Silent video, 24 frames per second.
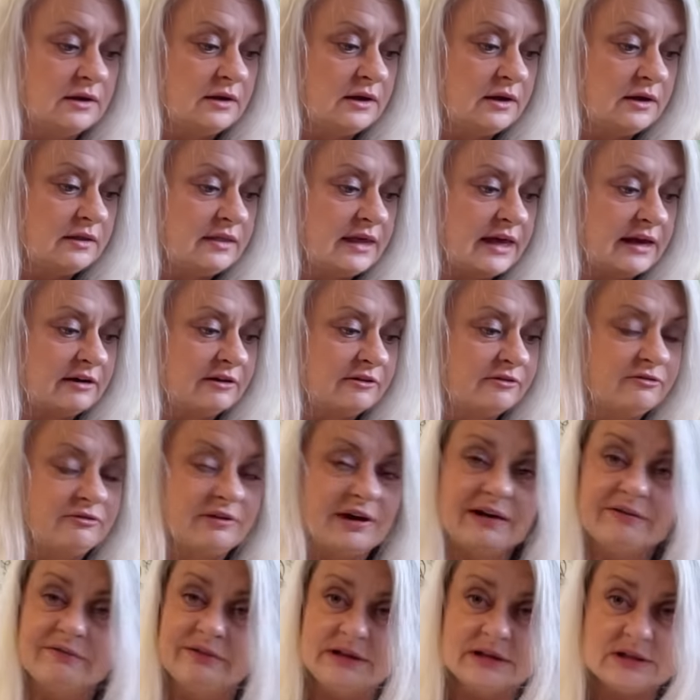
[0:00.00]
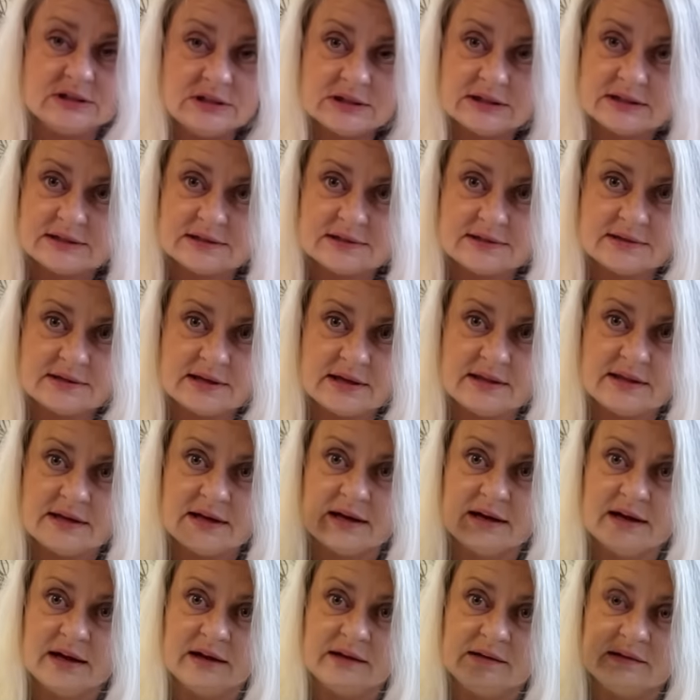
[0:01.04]
that are five inches and
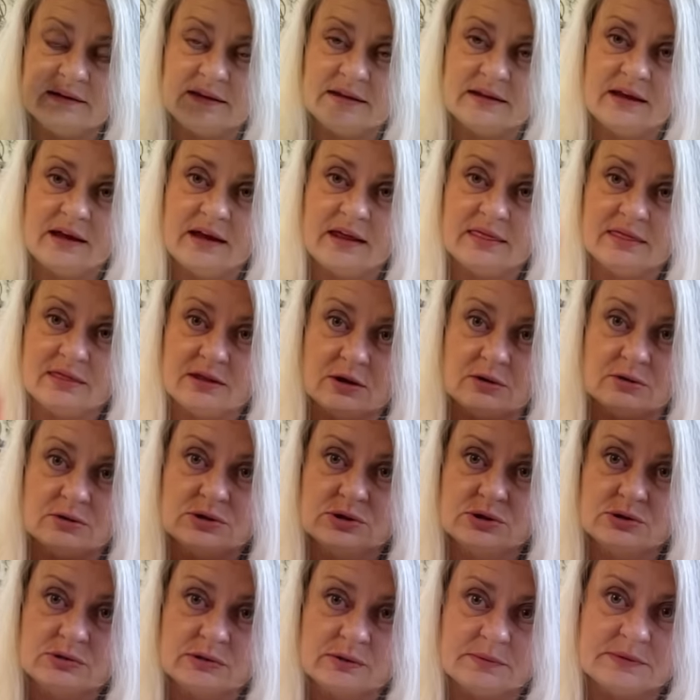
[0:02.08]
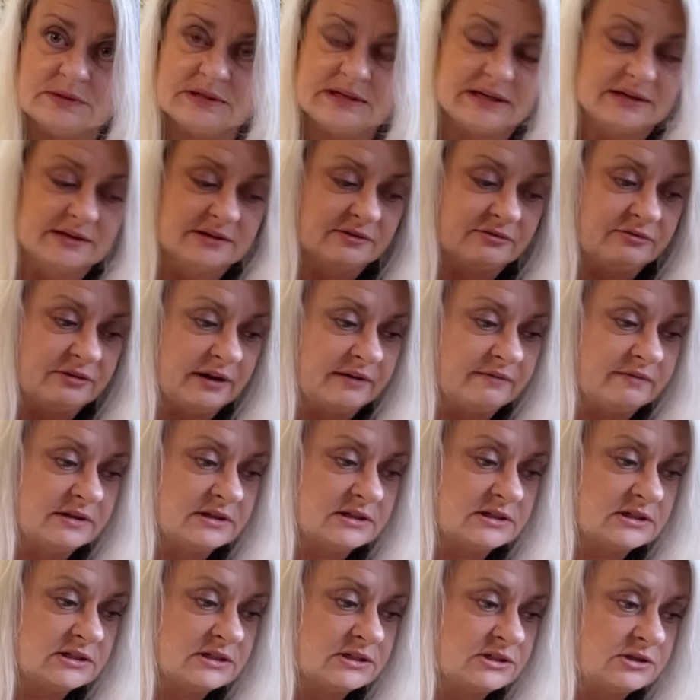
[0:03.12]
then cut that those strips down to five
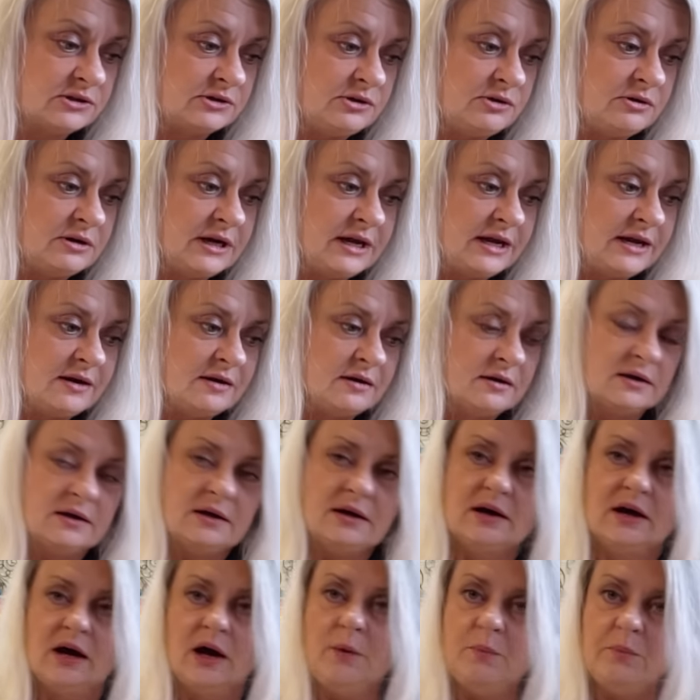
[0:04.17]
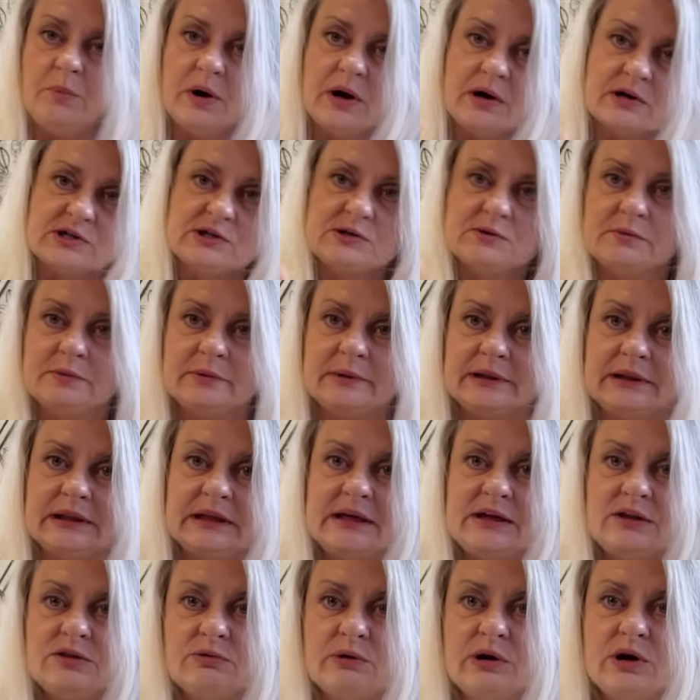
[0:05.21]
inches. So you need
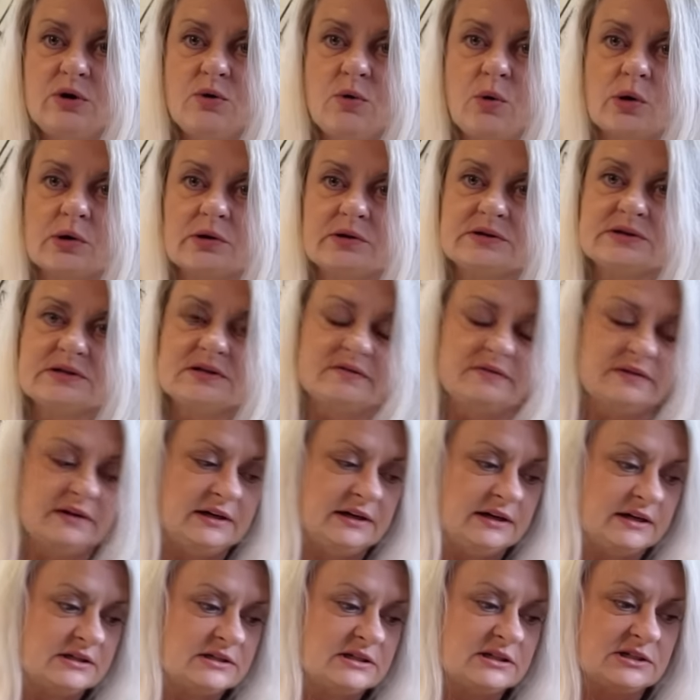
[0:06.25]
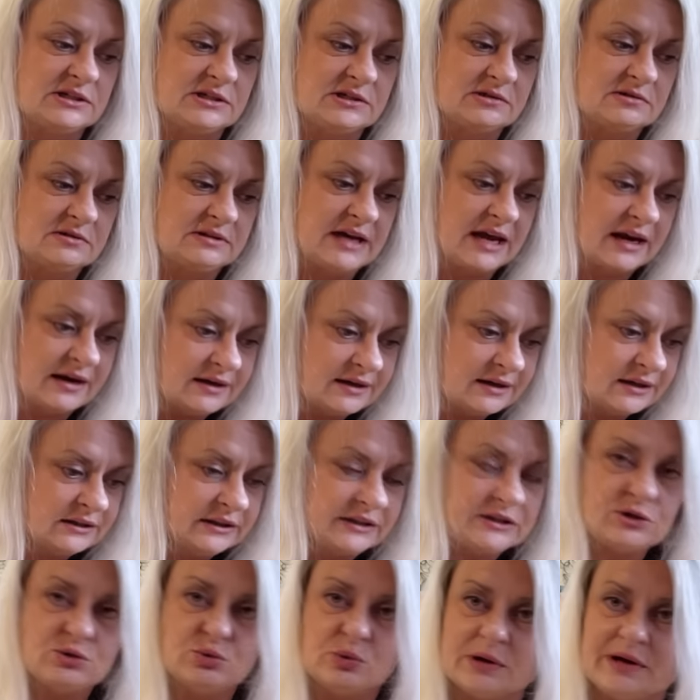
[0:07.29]
approximately three quarters of an inch. It's technically
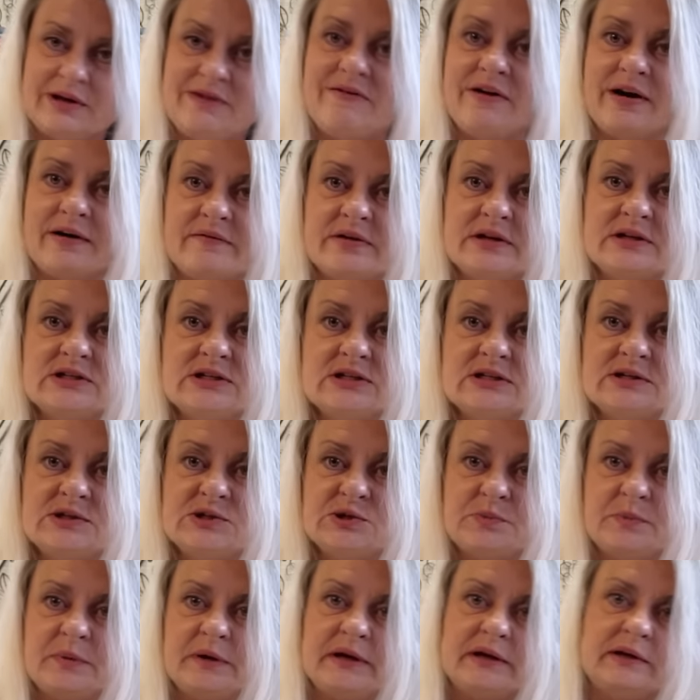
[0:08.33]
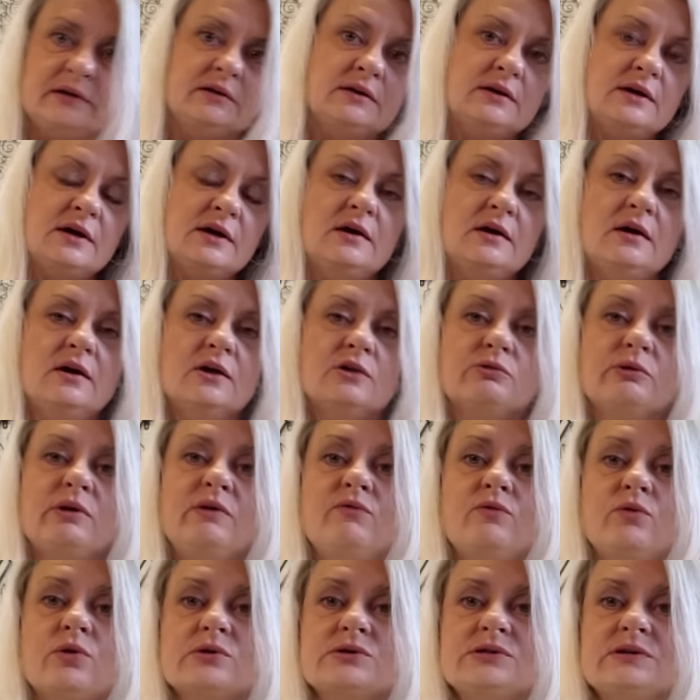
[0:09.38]
25 inches, but three
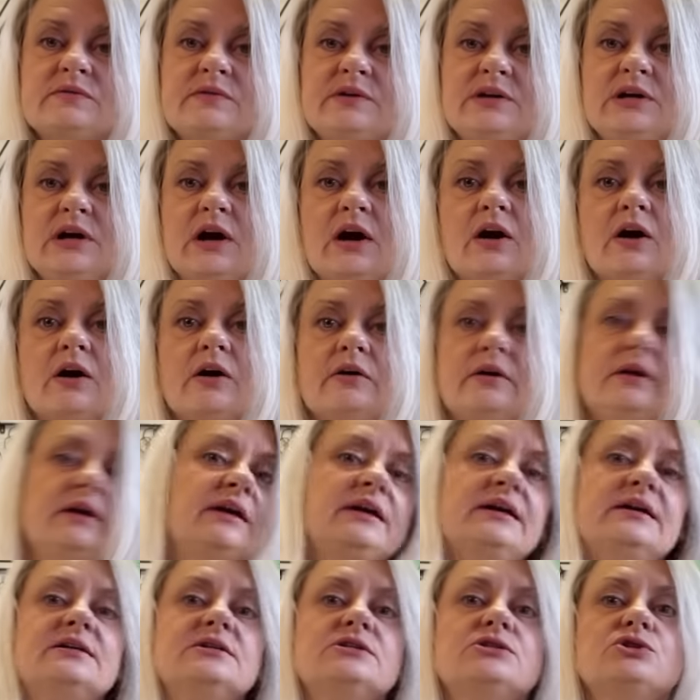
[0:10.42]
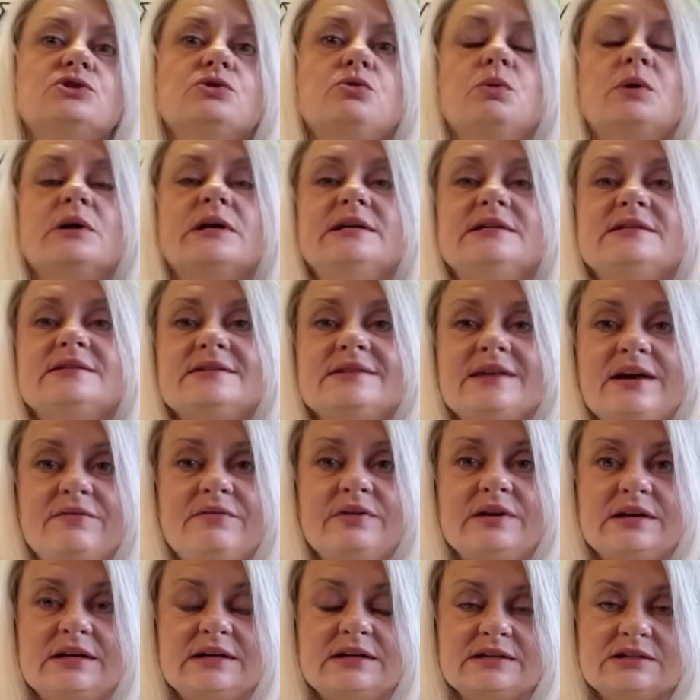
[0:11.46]
fourths of a yard is
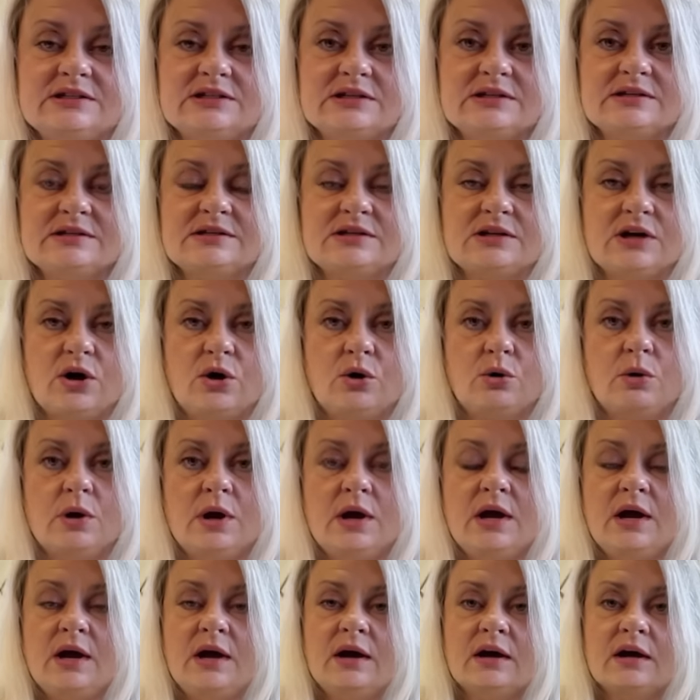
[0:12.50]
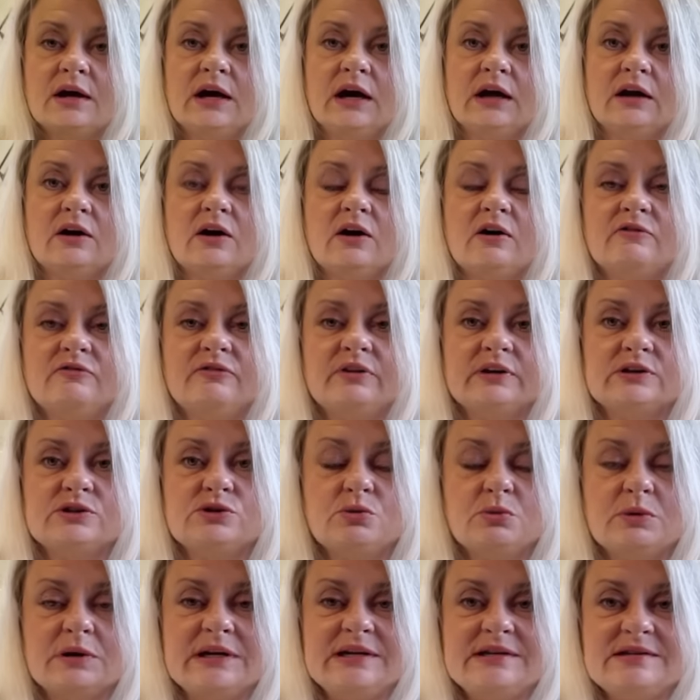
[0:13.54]
27 inches. So cut off a
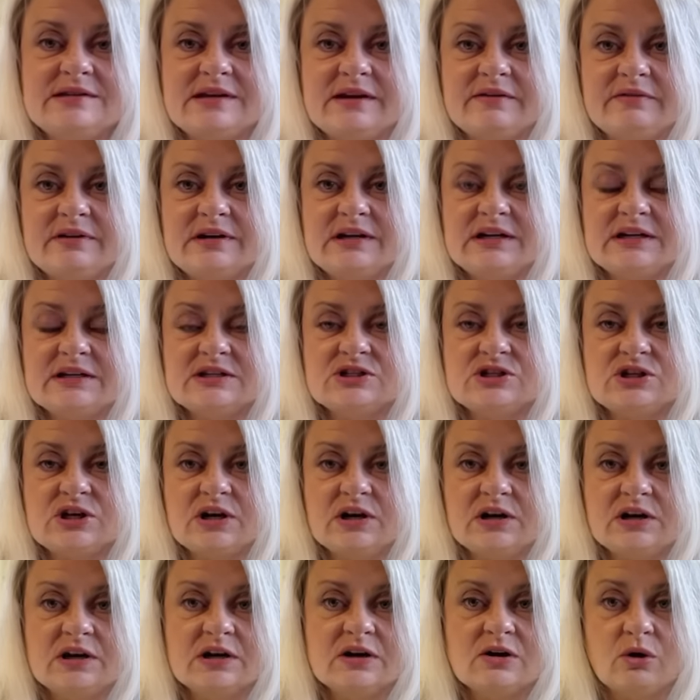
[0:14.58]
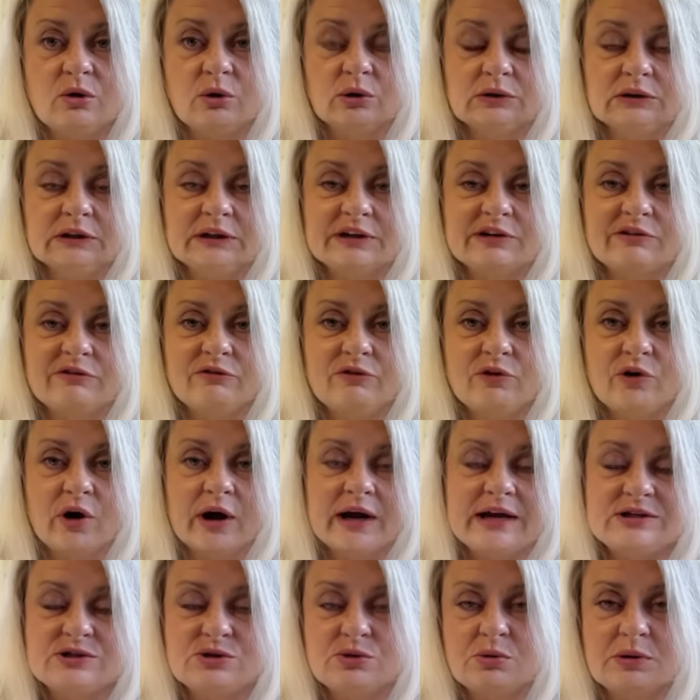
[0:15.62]
27 inch hunk or look for
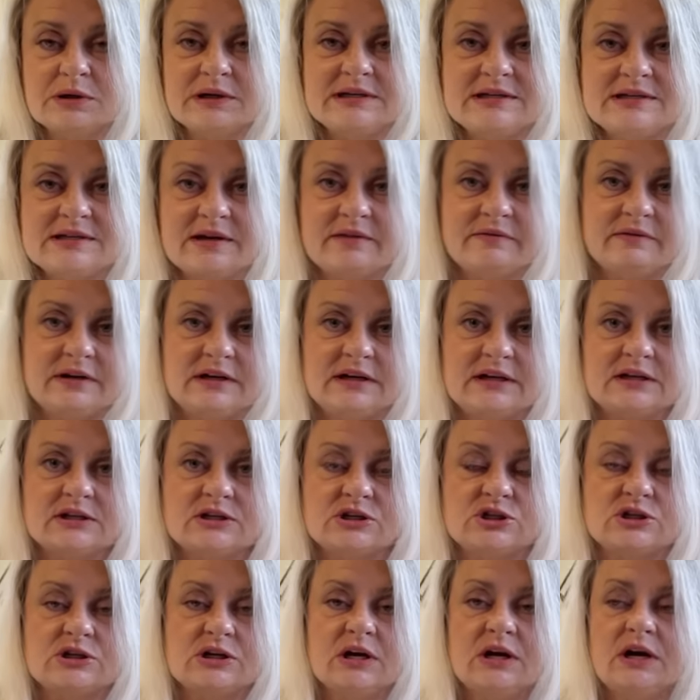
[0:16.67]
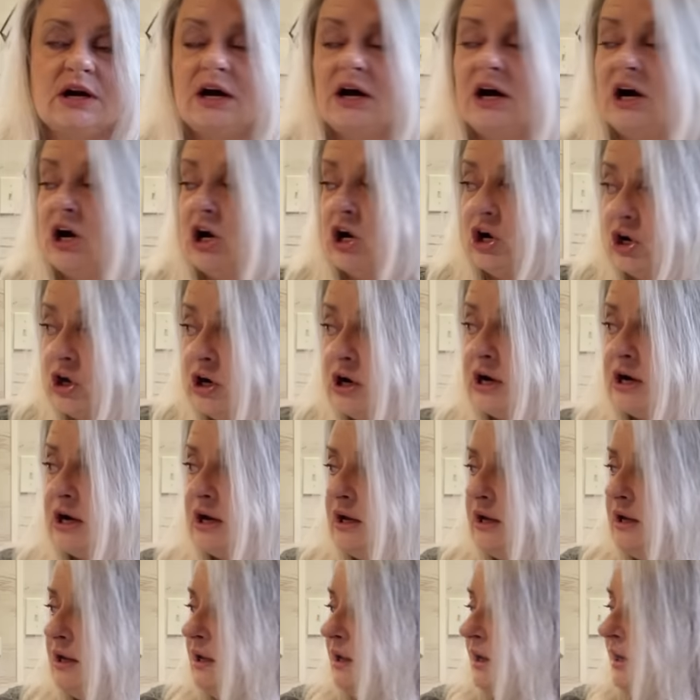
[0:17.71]
a 27 inch hunk
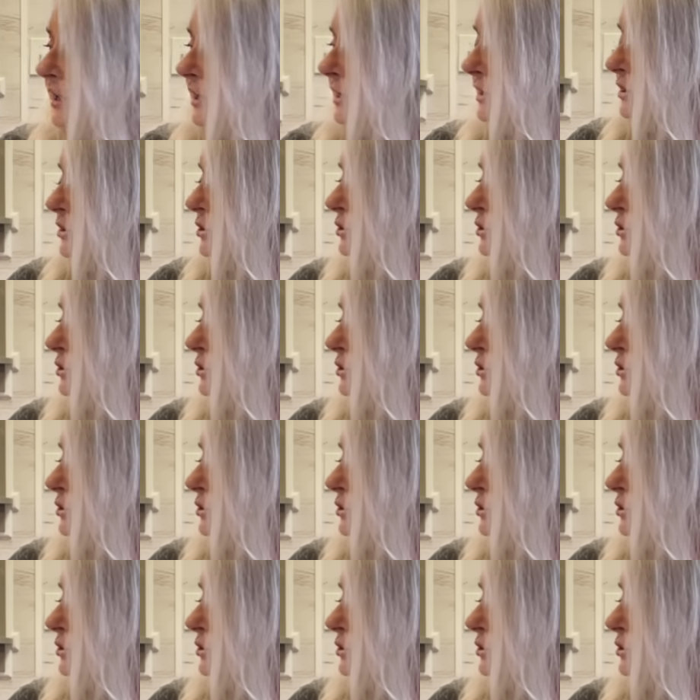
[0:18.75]
in